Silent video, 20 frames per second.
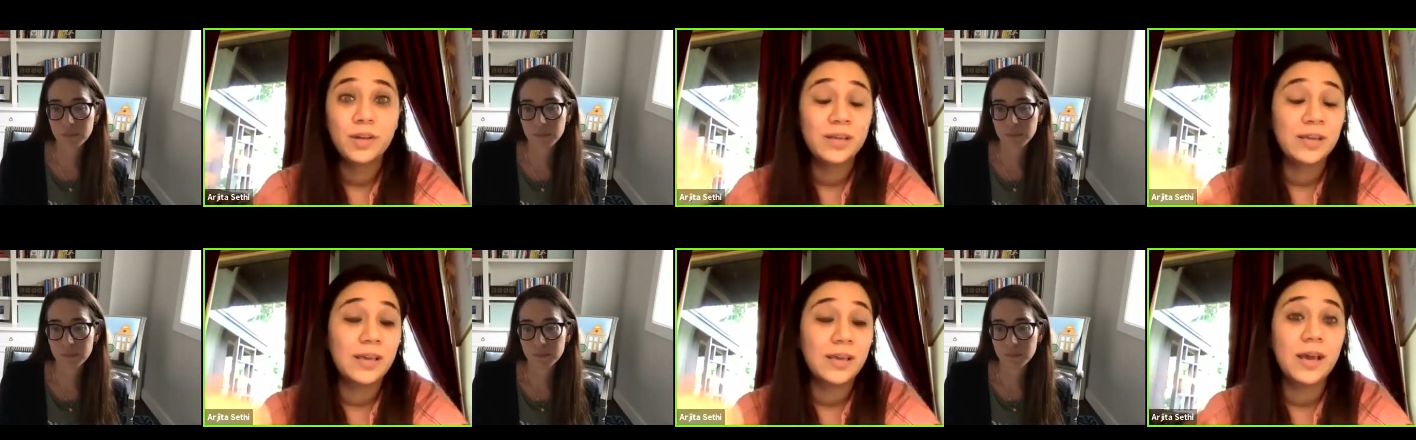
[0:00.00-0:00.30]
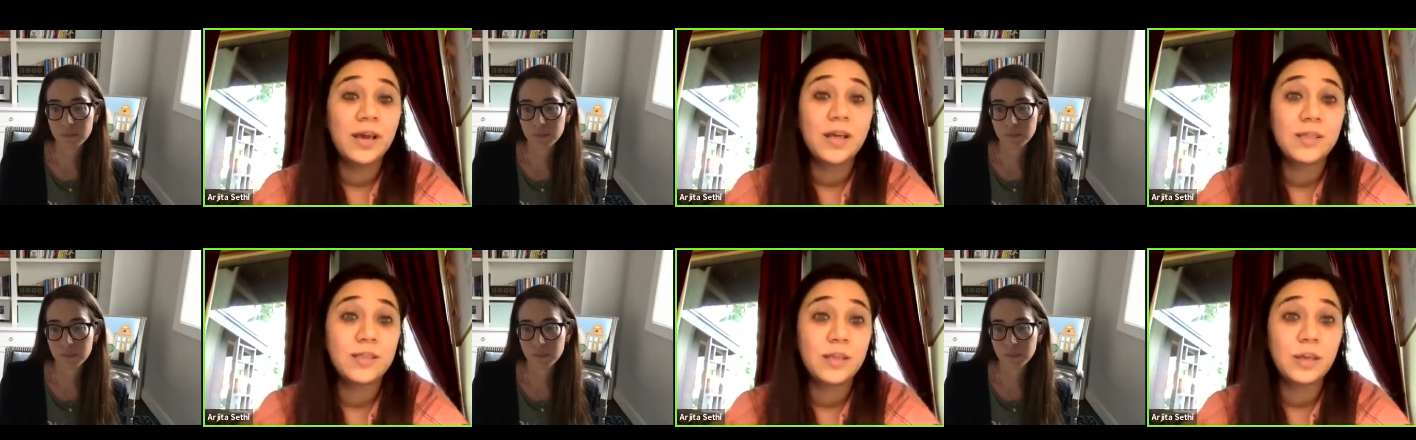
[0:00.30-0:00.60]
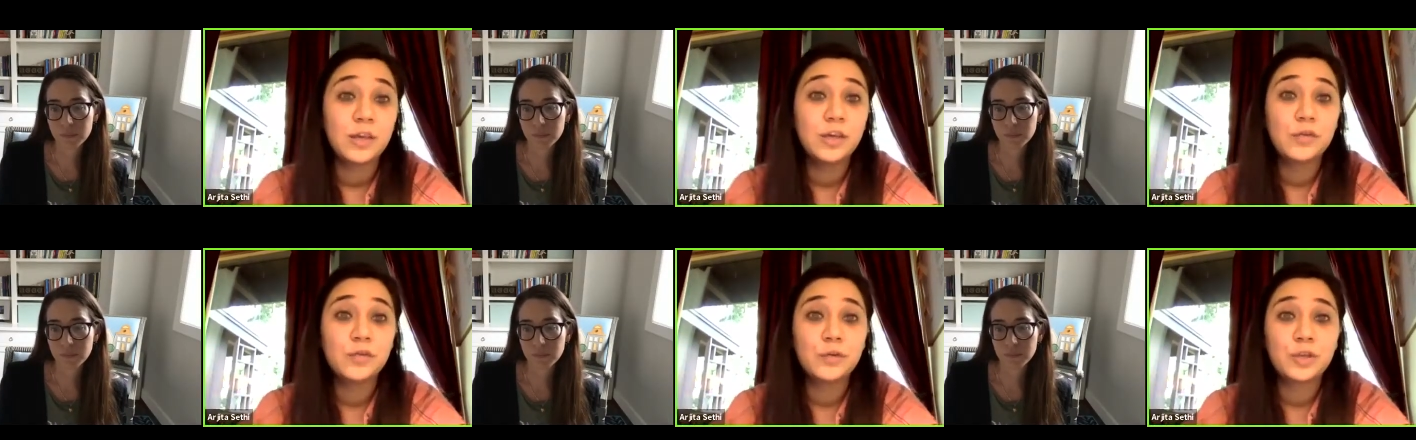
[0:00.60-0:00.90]
Speaker 1: yeah,
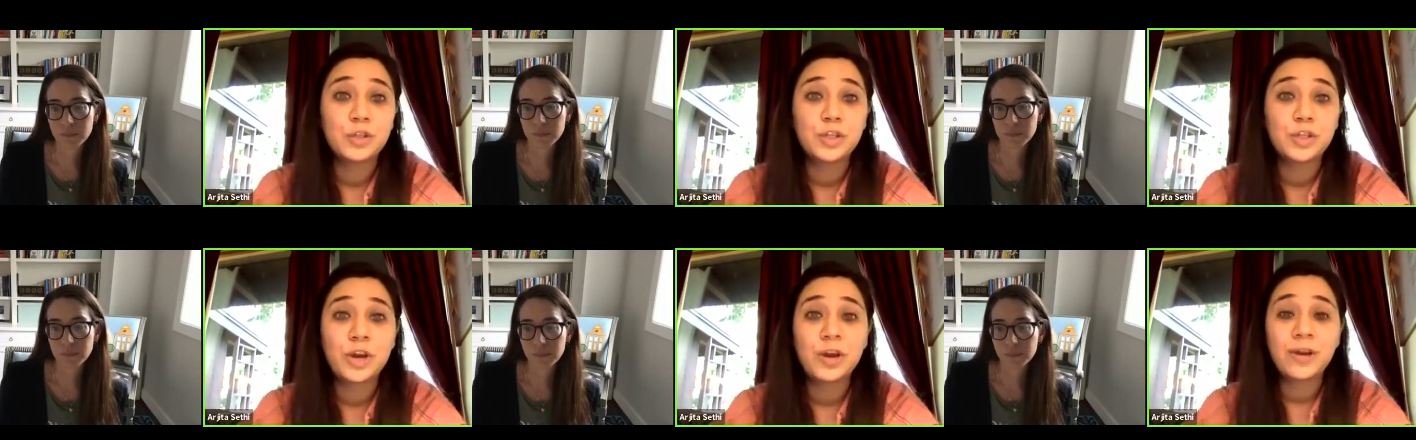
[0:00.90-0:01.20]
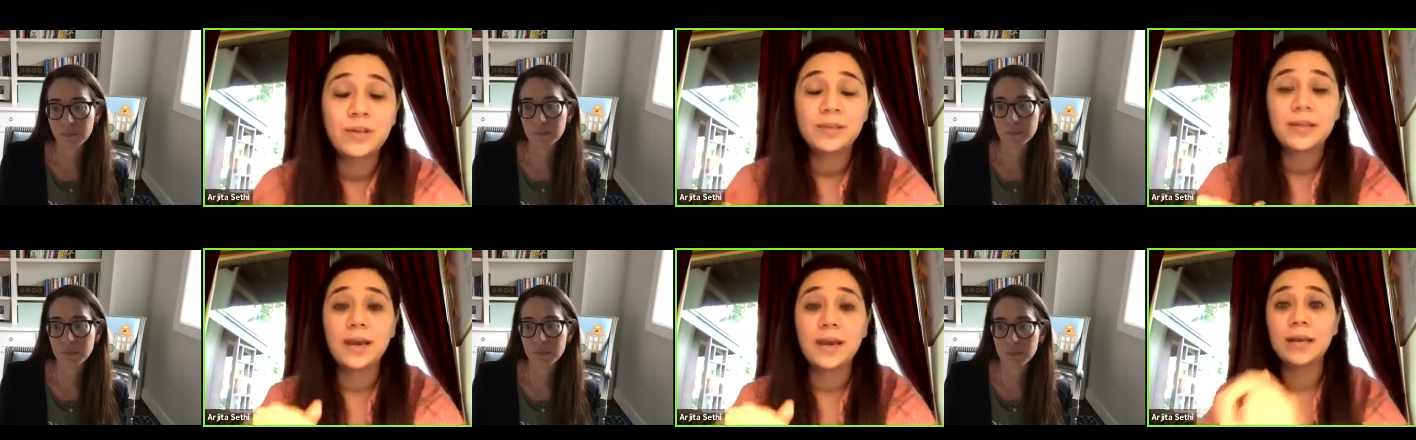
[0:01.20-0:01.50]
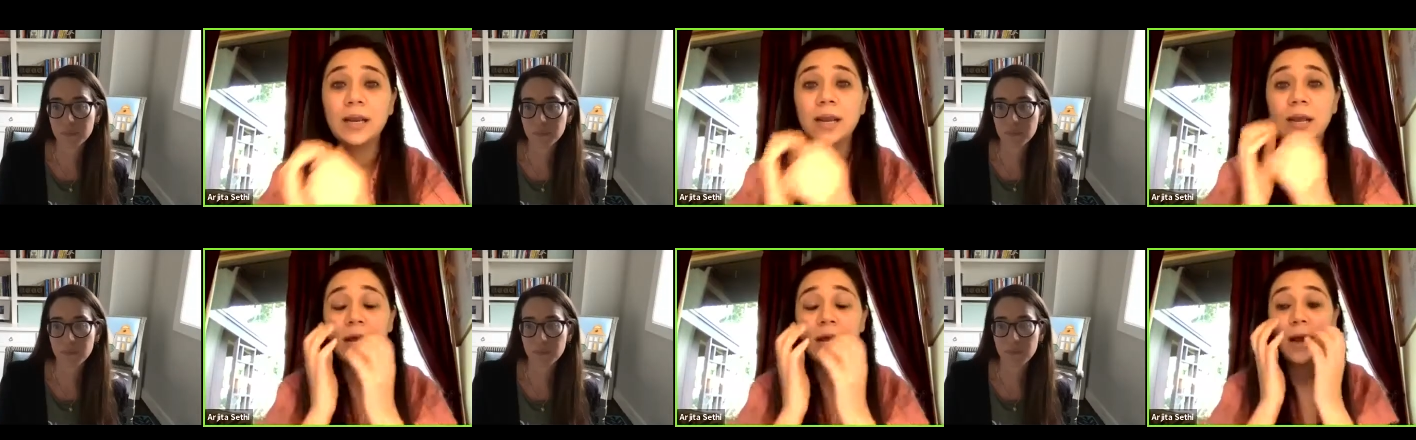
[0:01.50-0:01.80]
thank you for sharing that.
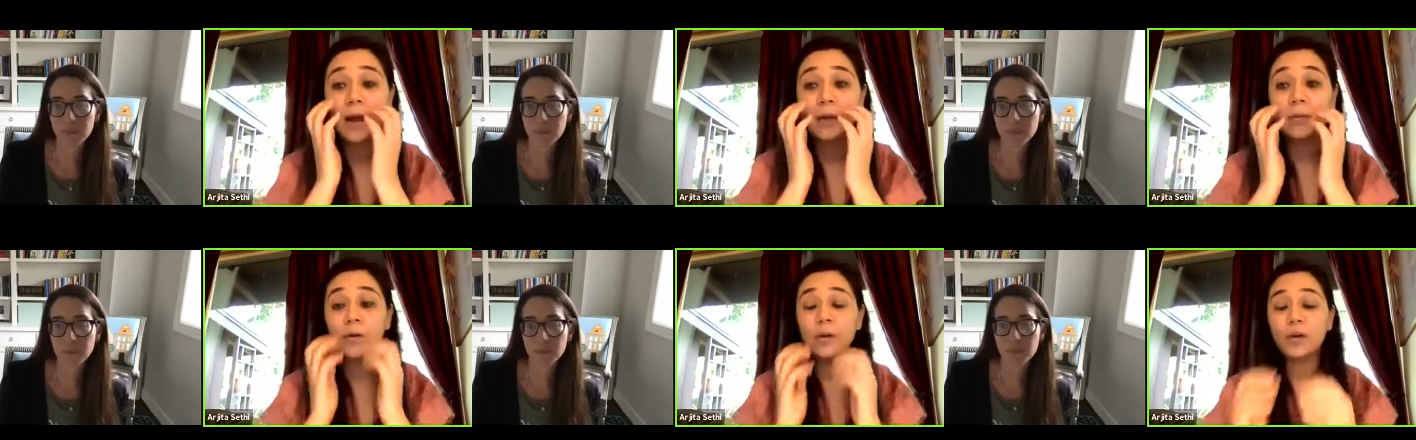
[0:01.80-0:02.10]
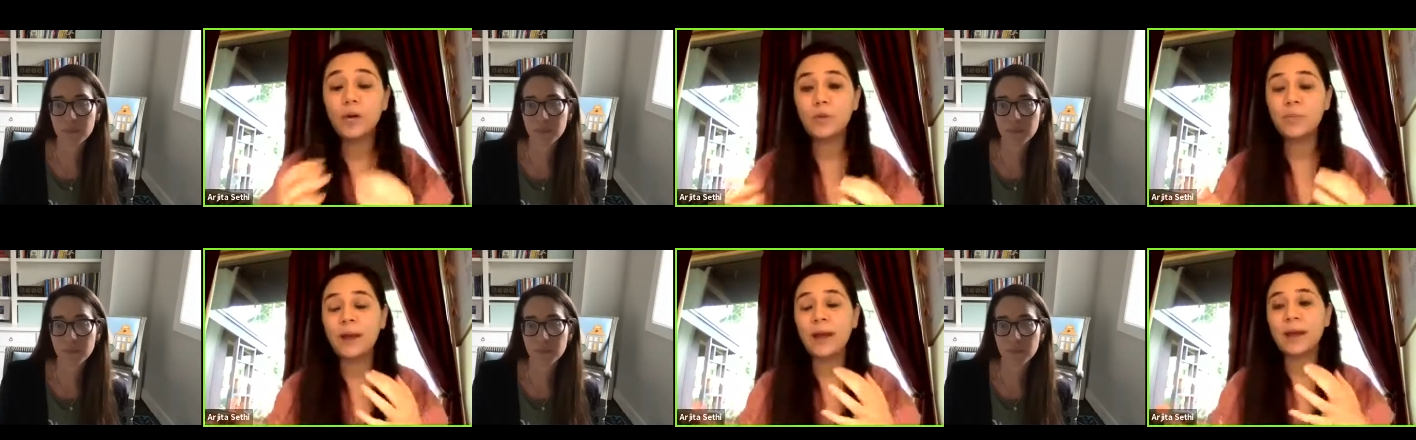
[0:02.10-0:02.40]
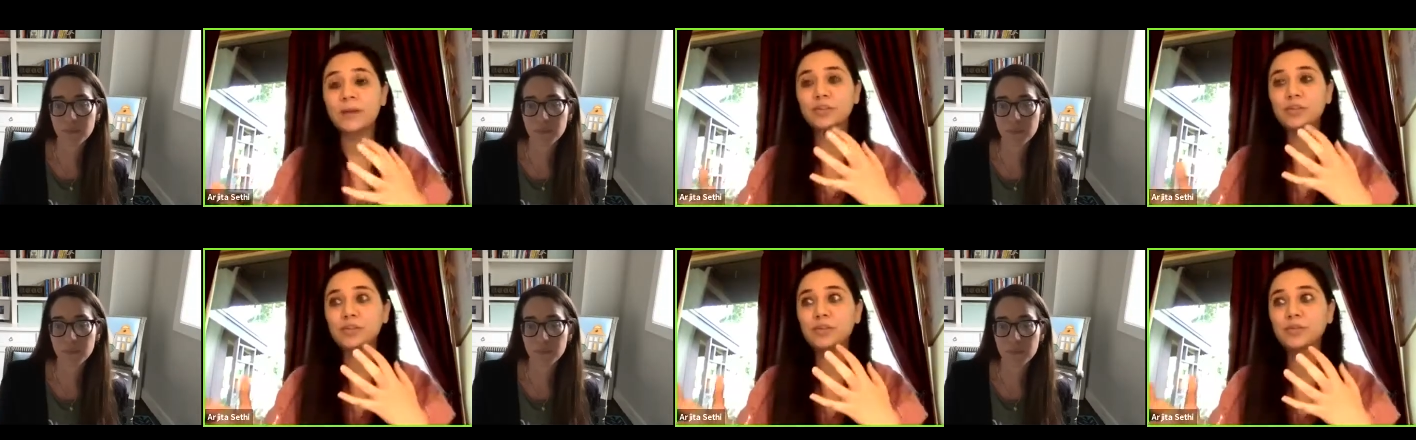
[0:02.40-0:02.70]
I want to go
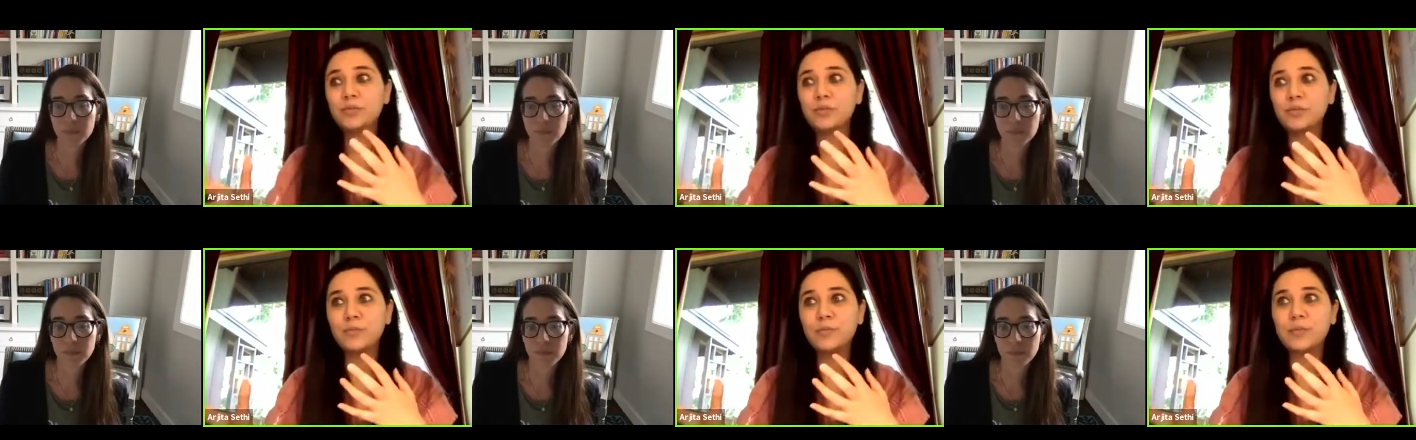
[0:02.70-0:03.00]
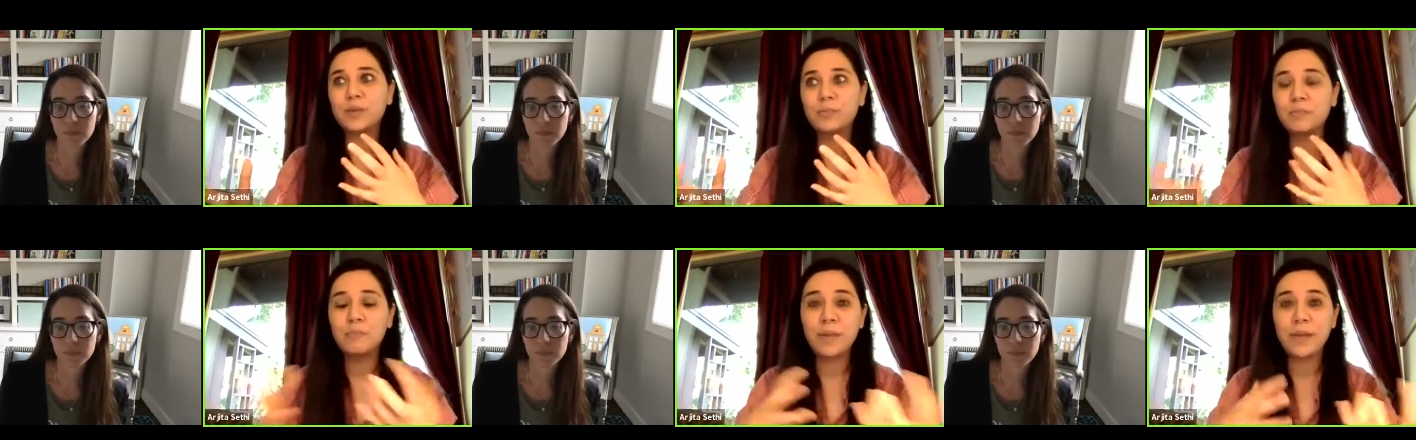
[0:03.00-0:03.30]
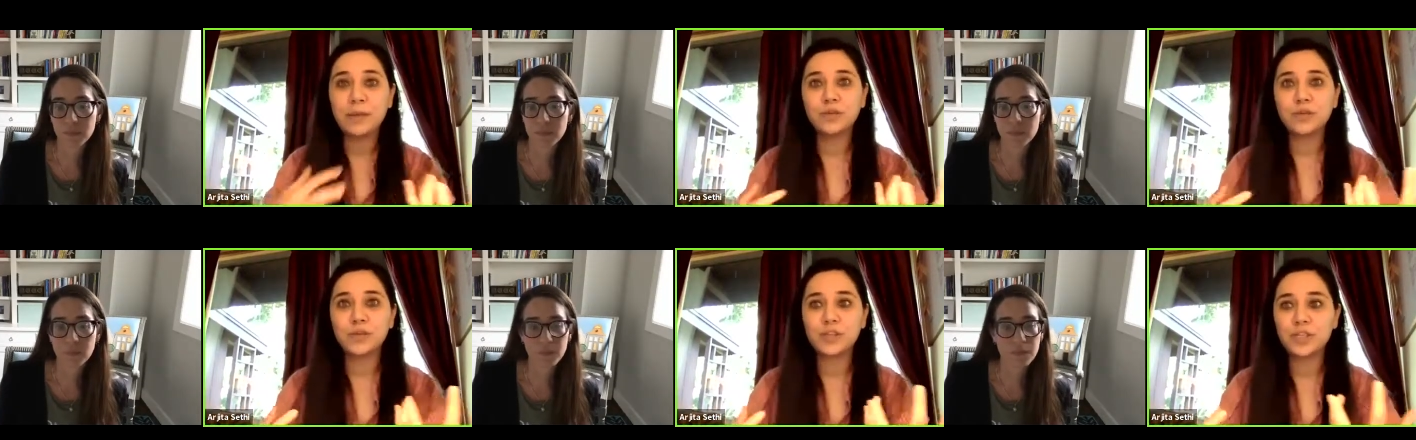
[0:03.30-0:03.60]
back to the
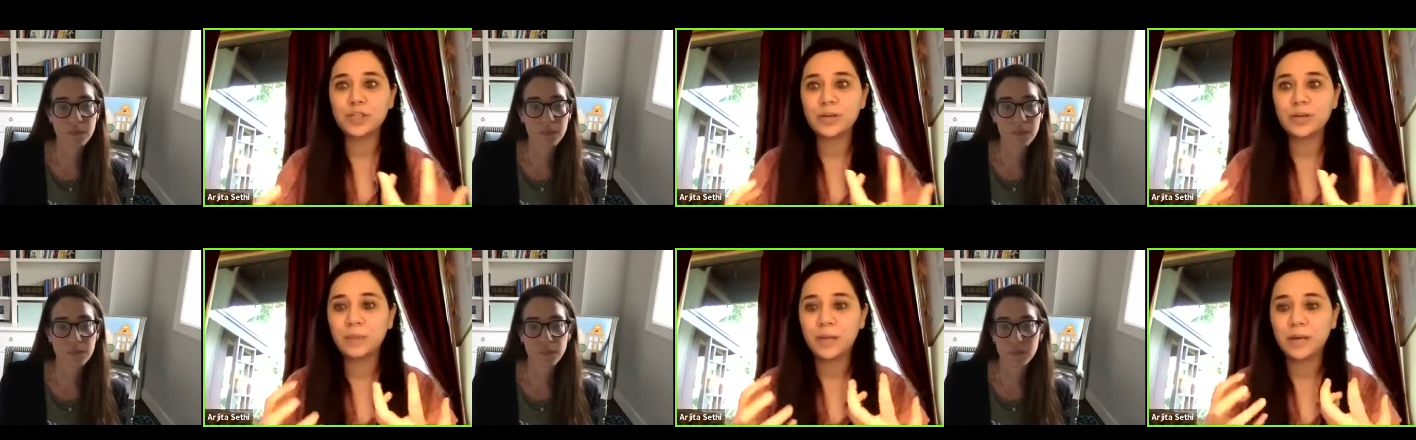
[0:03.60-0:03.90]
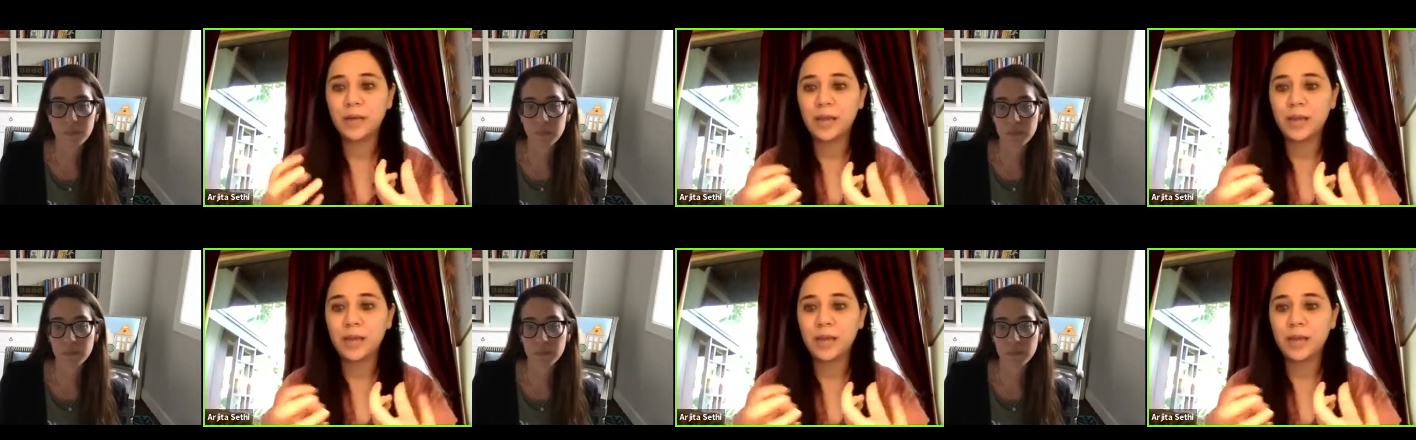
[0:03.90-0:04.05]
mentorship and,